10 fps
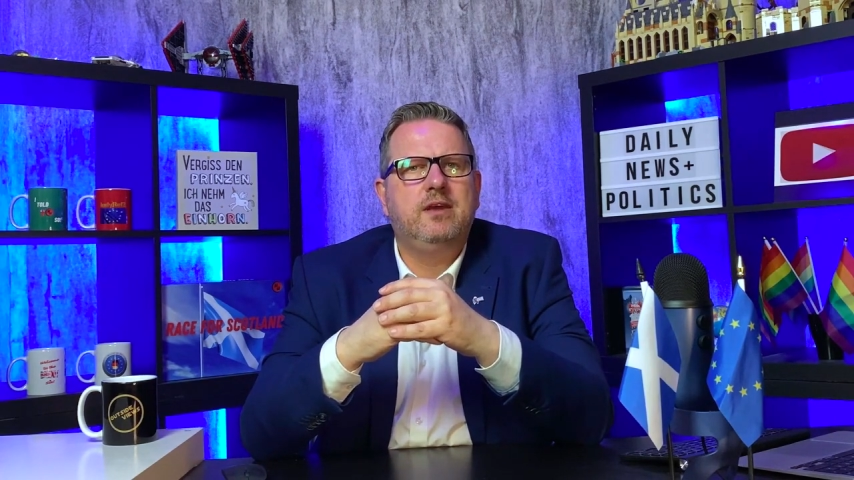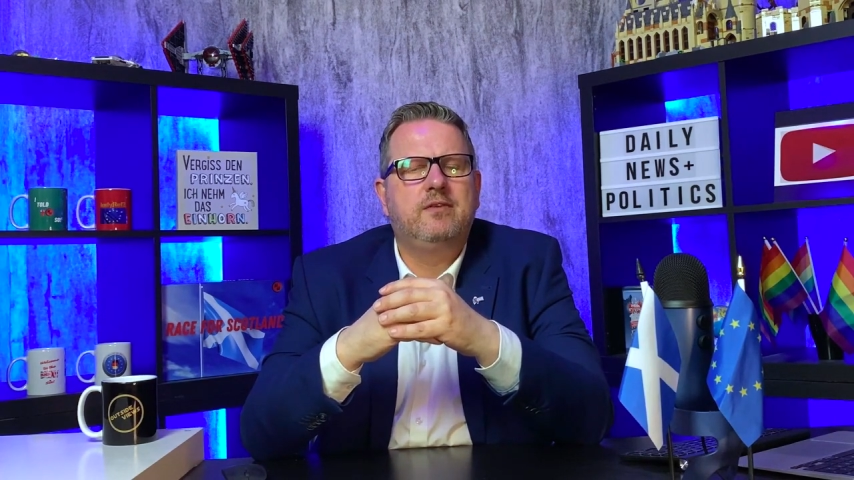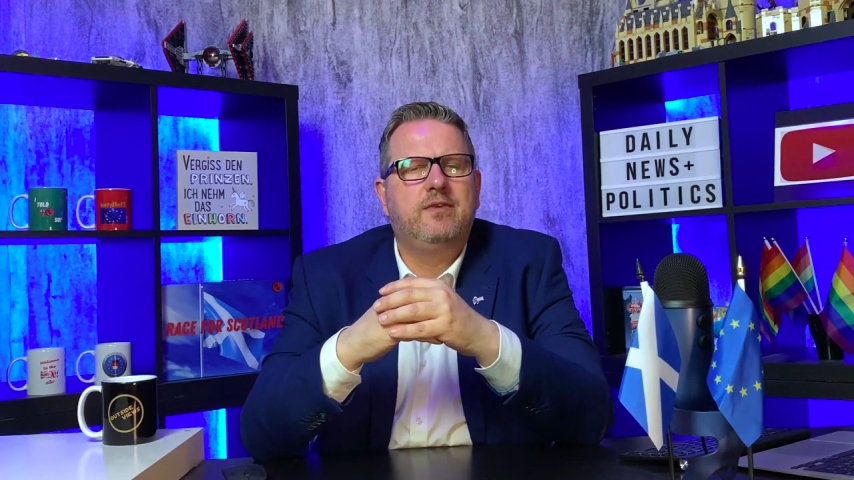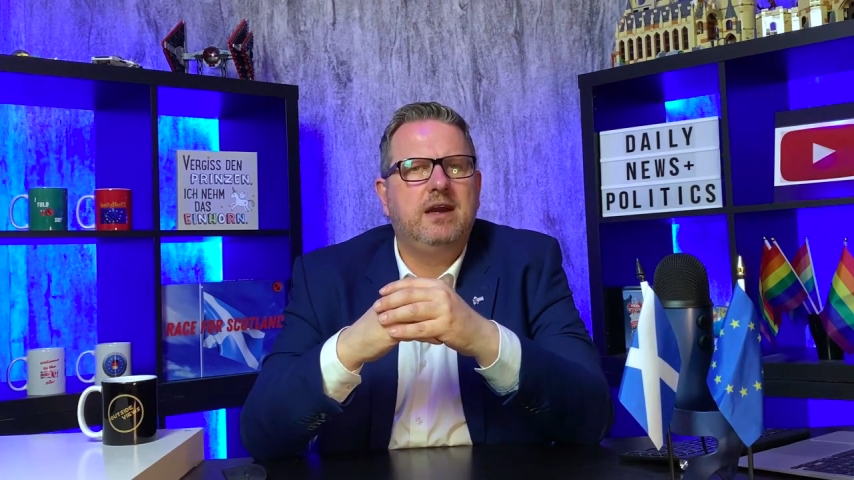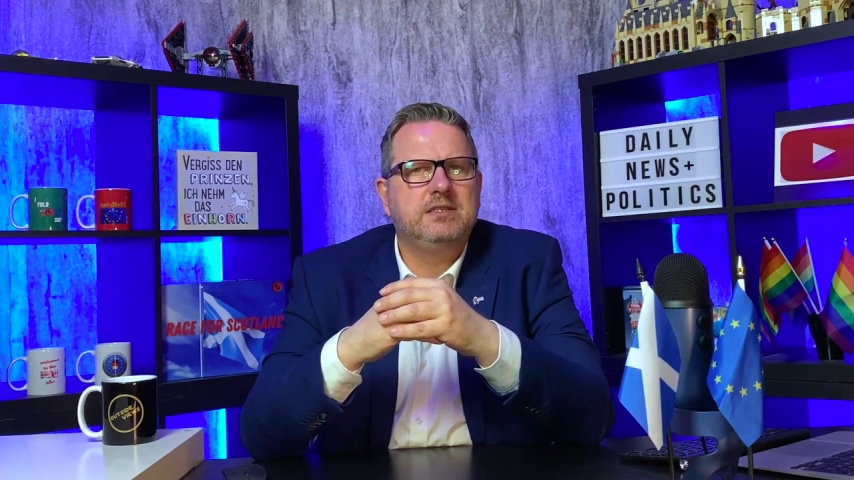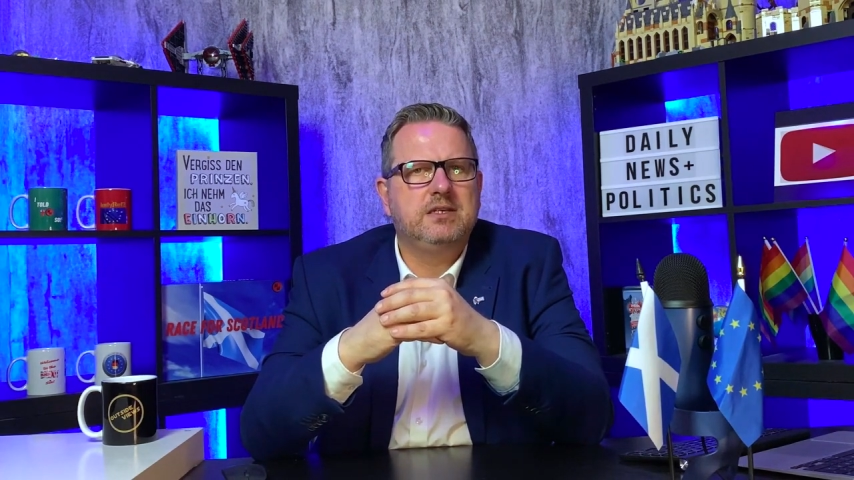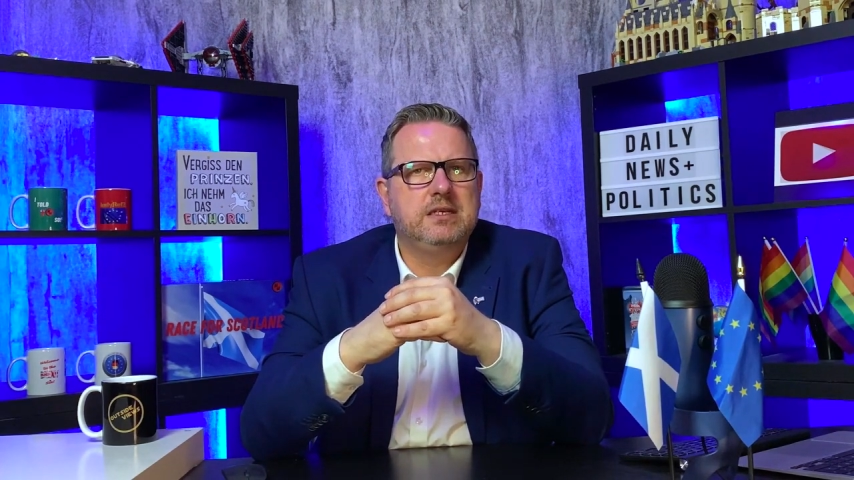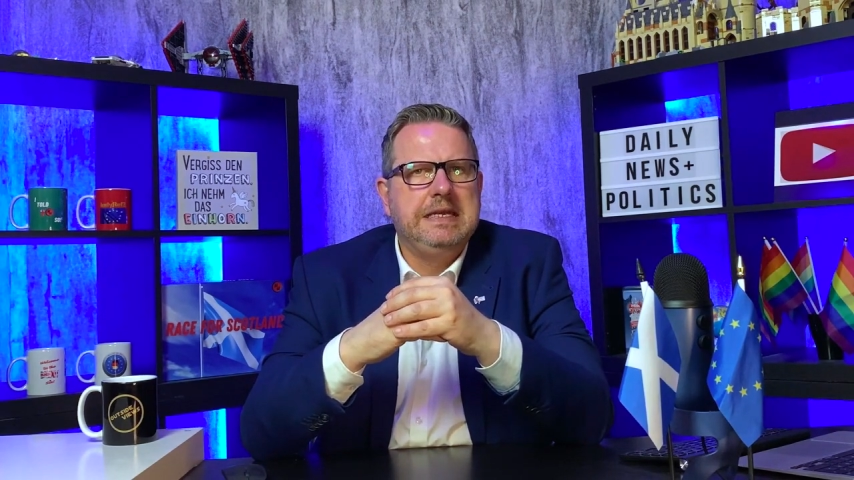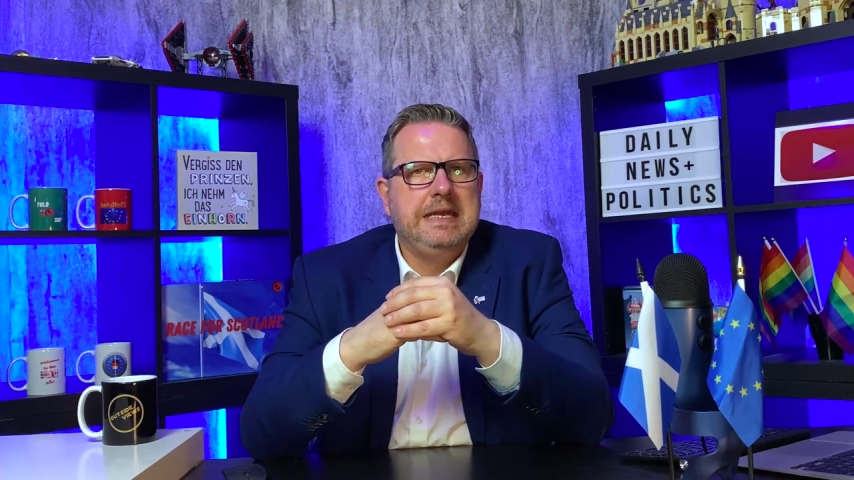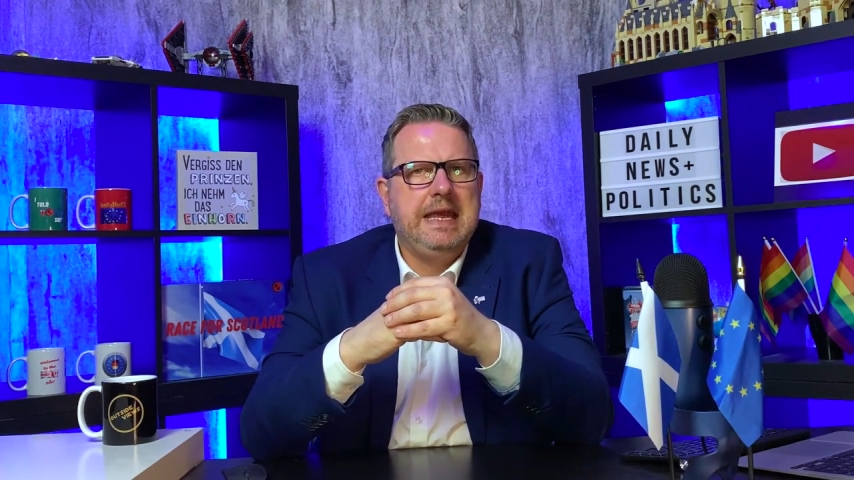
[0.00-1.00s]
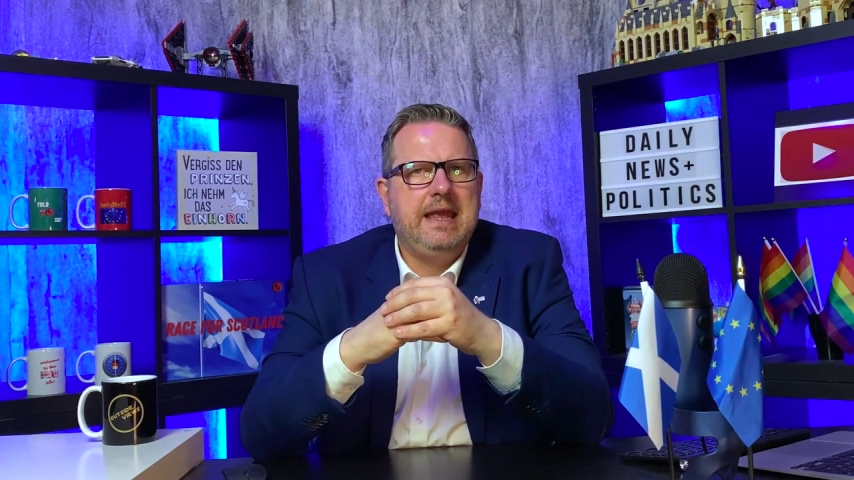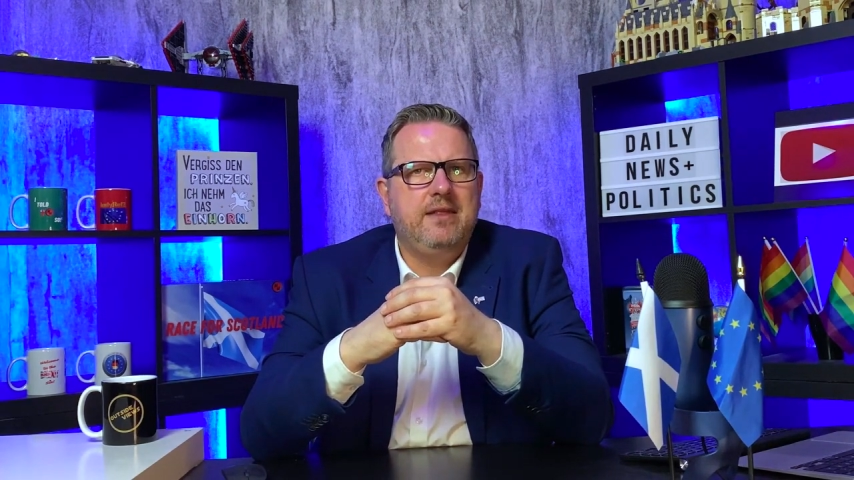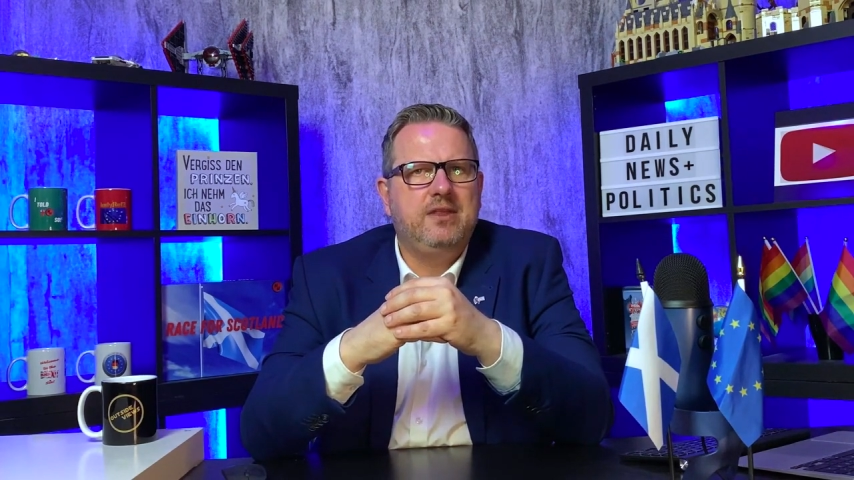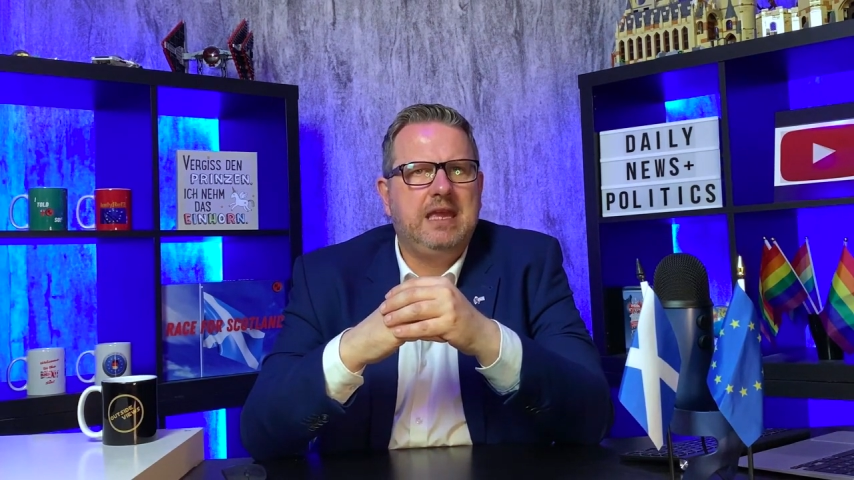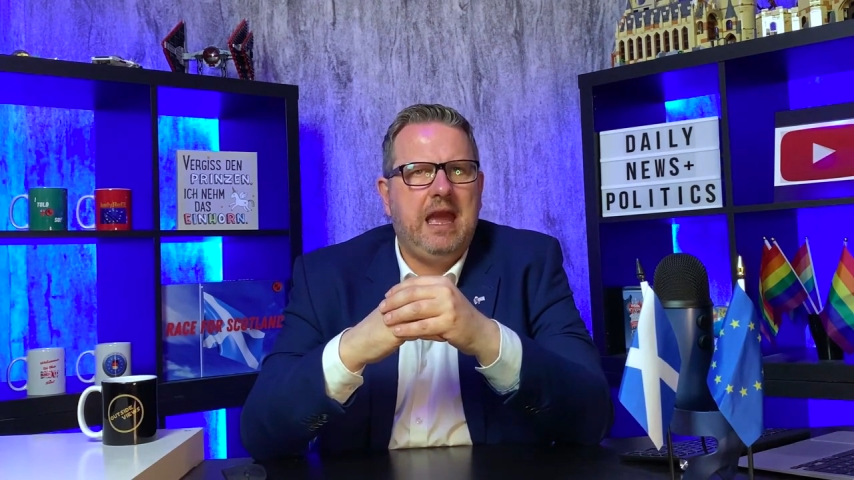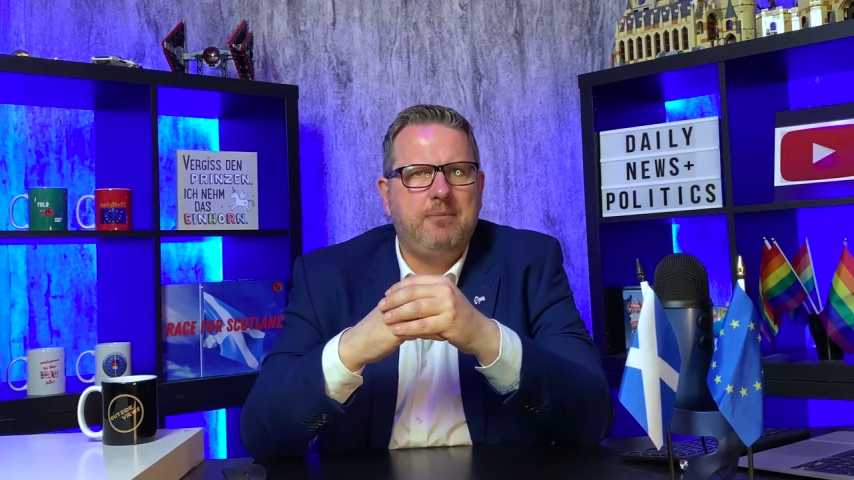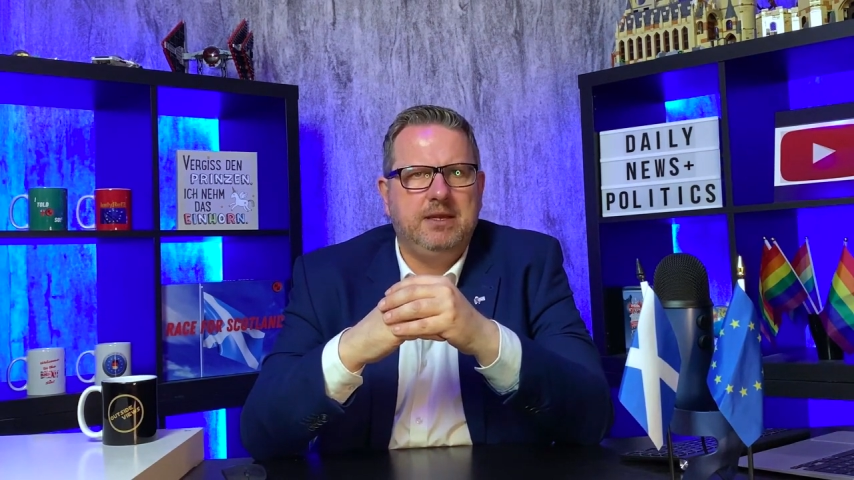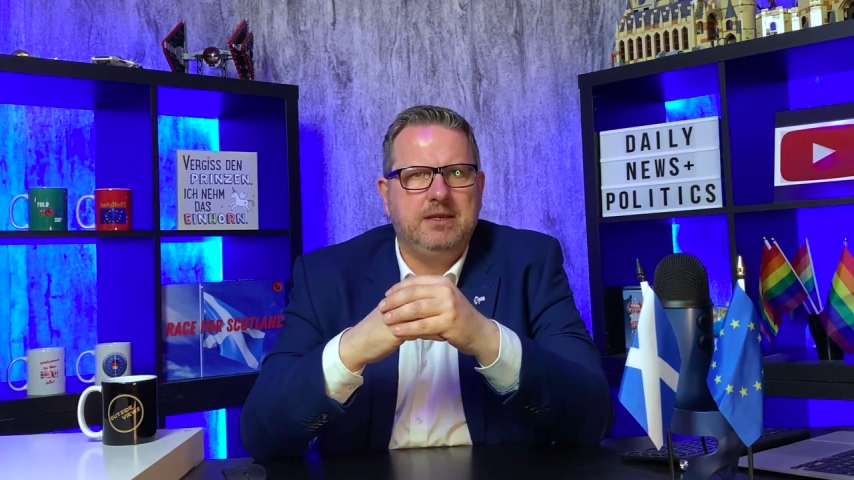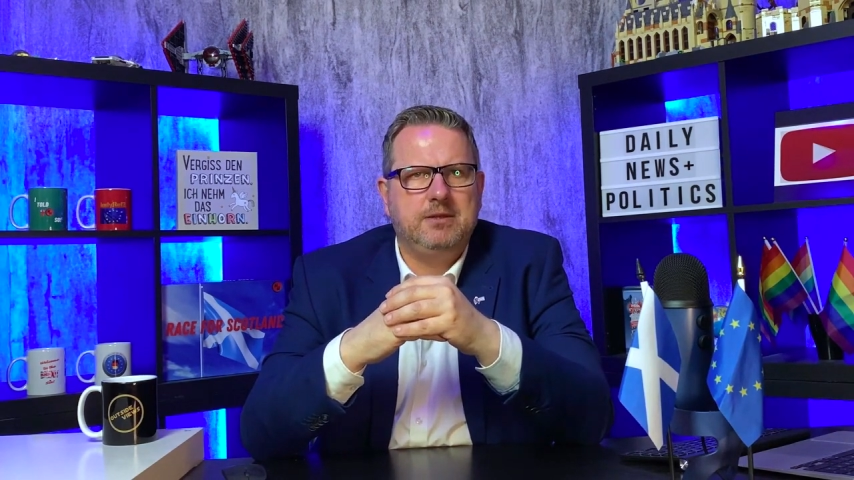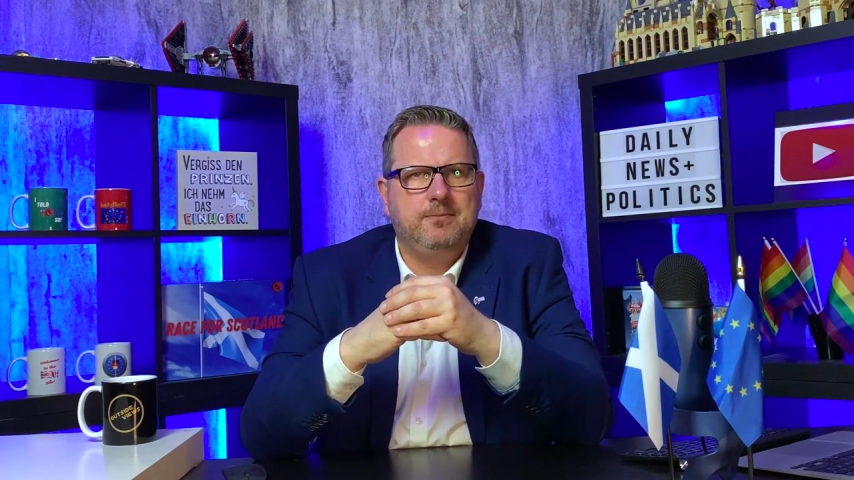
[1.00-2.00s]
advisor in the
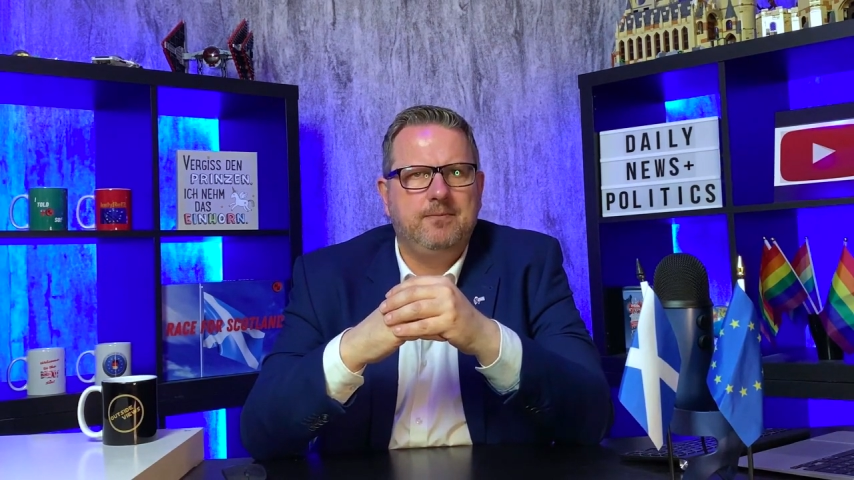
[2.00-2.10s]
cabinet.